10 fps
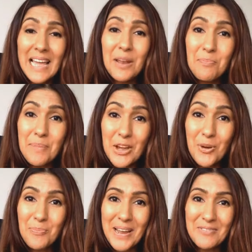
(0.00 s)
and be
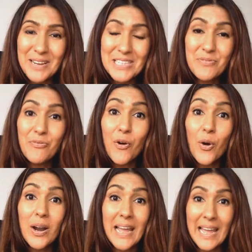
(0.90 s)
on bed rest
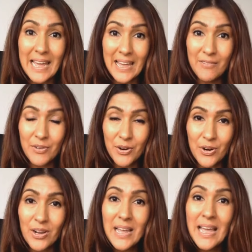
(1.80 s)
forever.